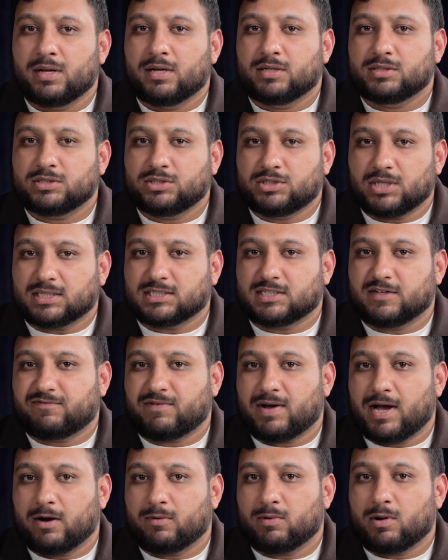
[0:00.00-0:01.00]
to
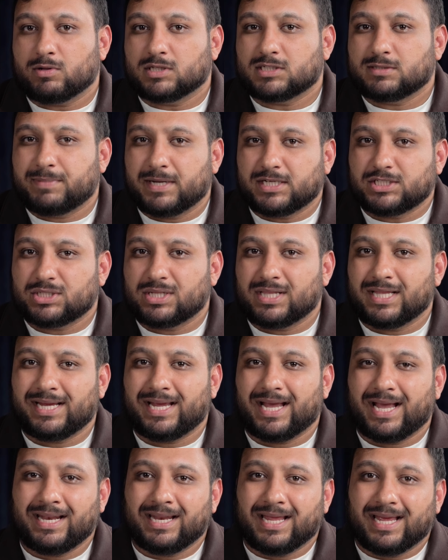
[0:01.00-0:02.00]
justify a role, especially
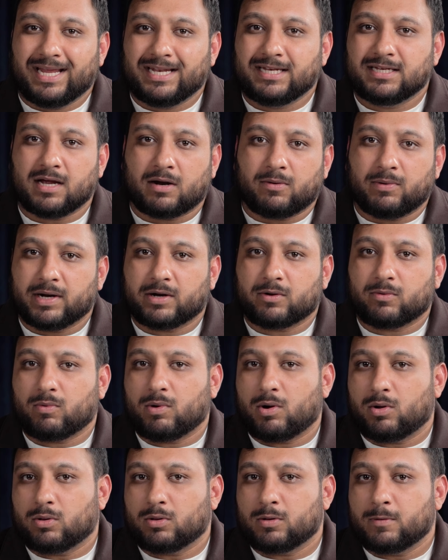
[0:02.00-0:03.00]
an indirect
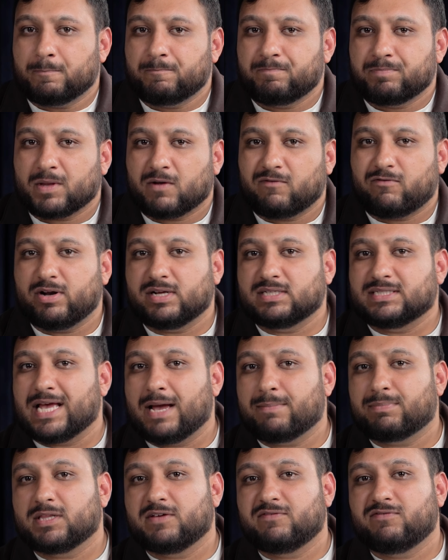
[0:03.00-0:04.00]
role. For
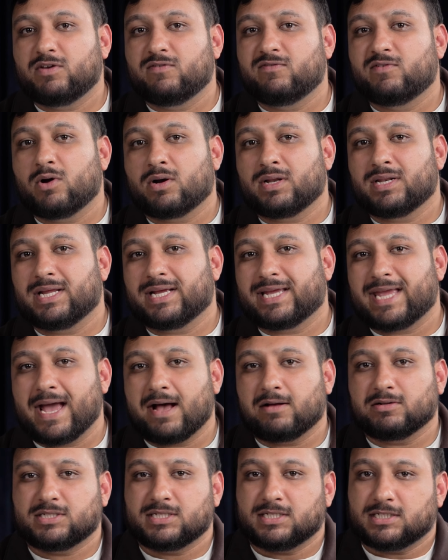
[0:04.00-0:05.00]
example, if you've got an
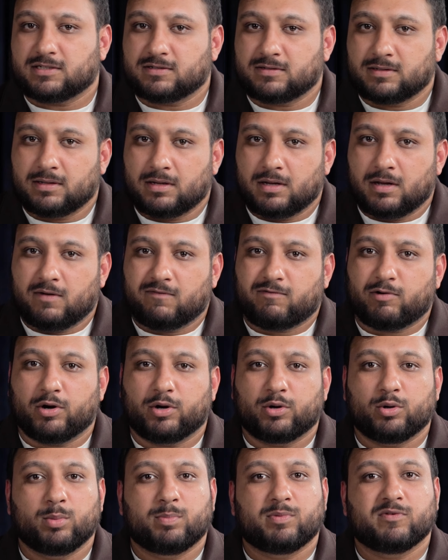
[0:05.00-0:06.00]
accountant for a
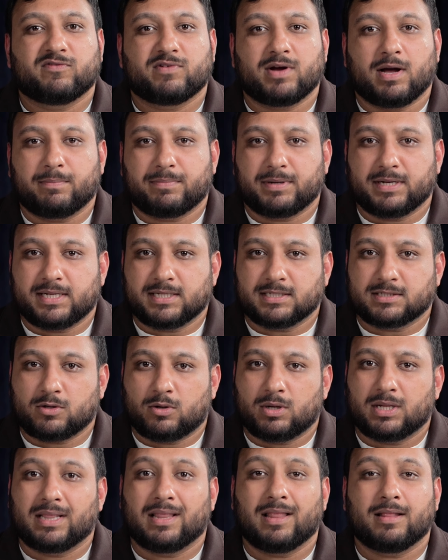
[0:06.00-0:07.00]
group of companies
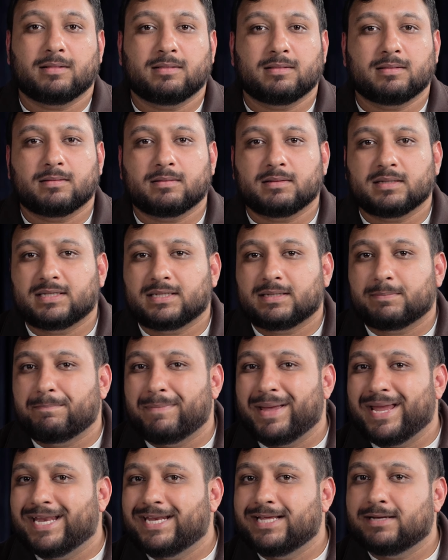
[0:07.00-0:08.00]
or a
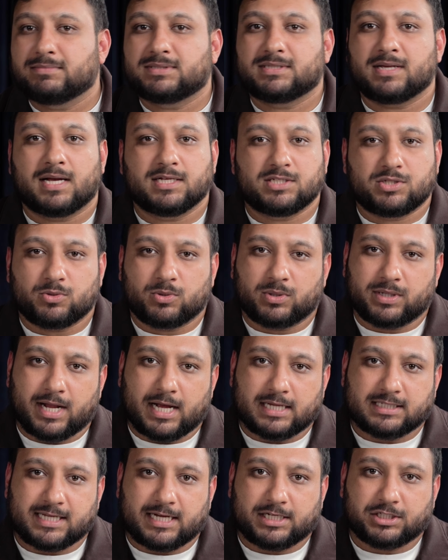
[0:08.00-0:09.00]
medium-sized
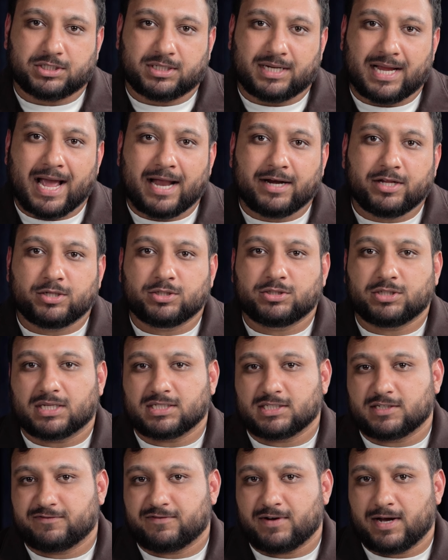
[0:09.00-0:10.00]
organization, how do you
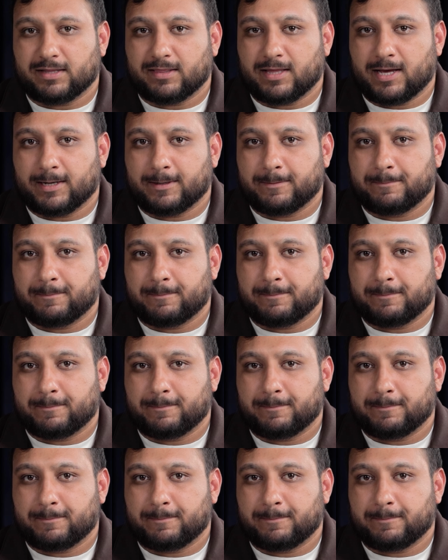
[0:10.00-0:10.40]
justify that?